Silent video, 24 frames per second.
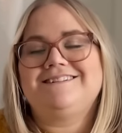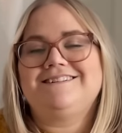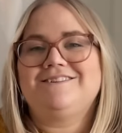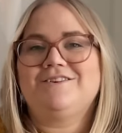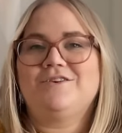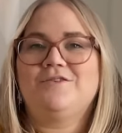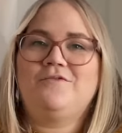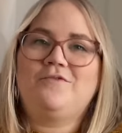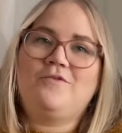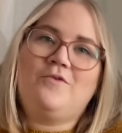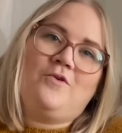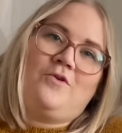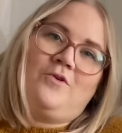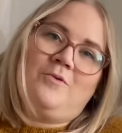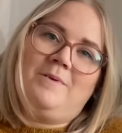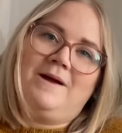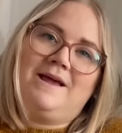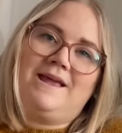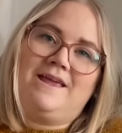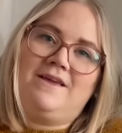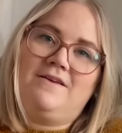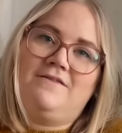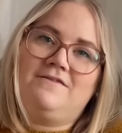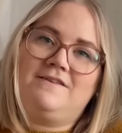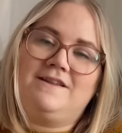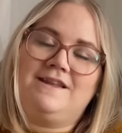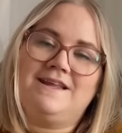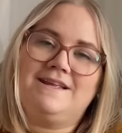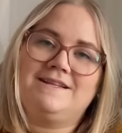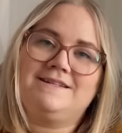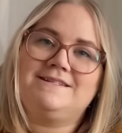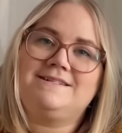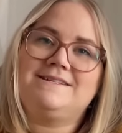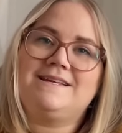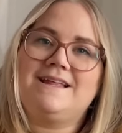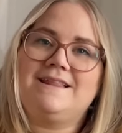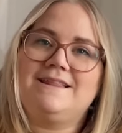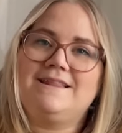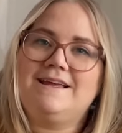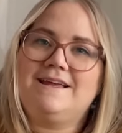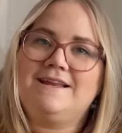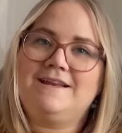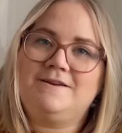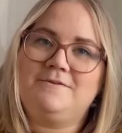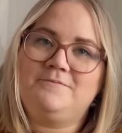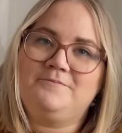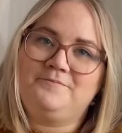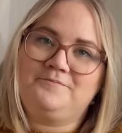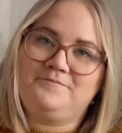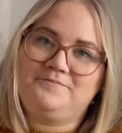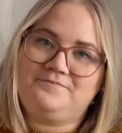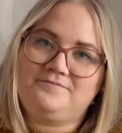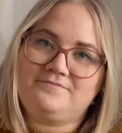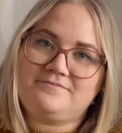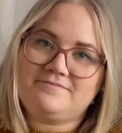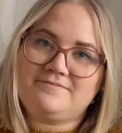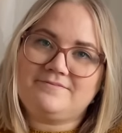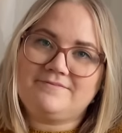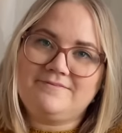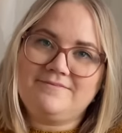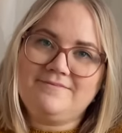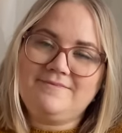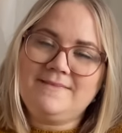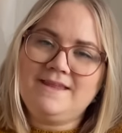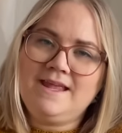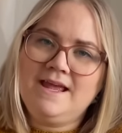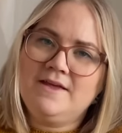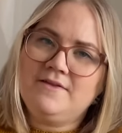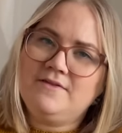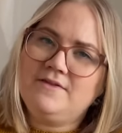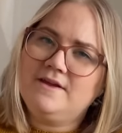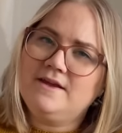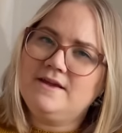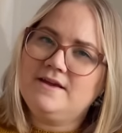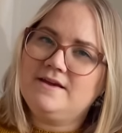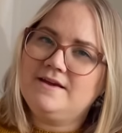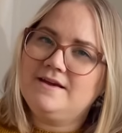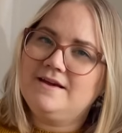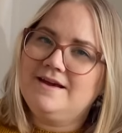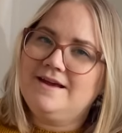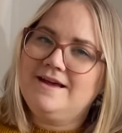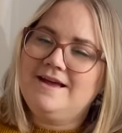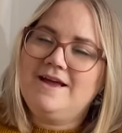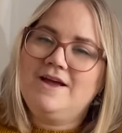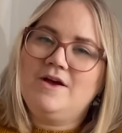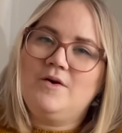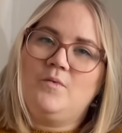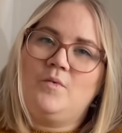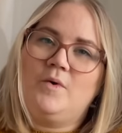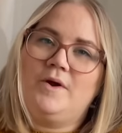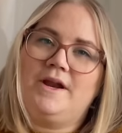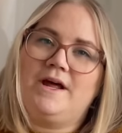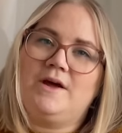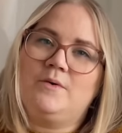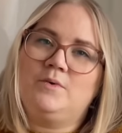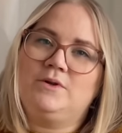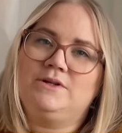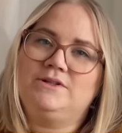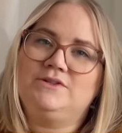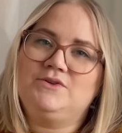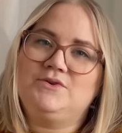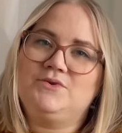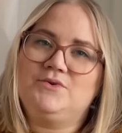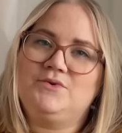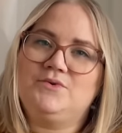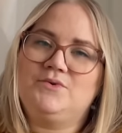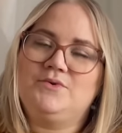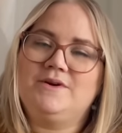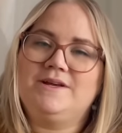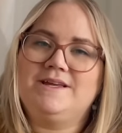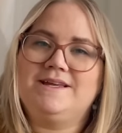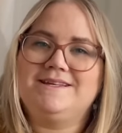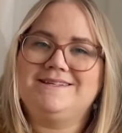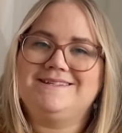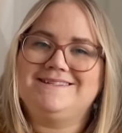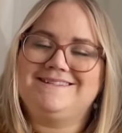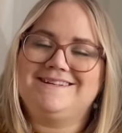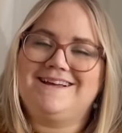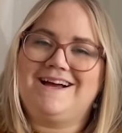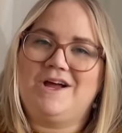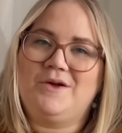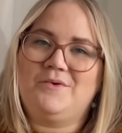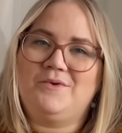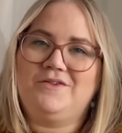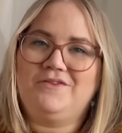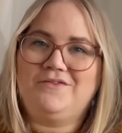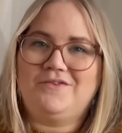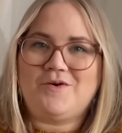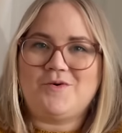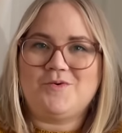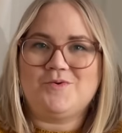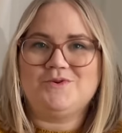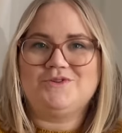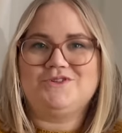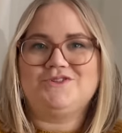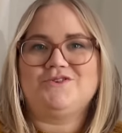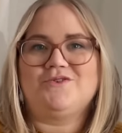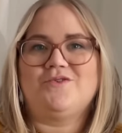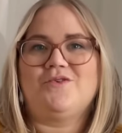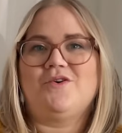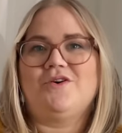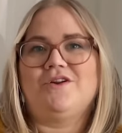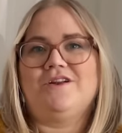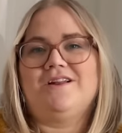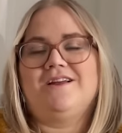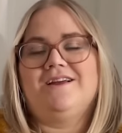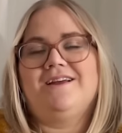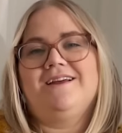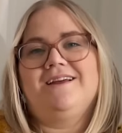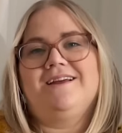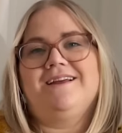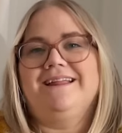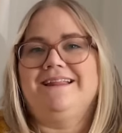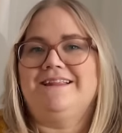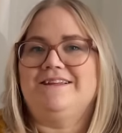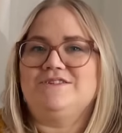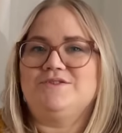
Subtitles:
of all my gift knits. And then I think what I will do is I will focus on the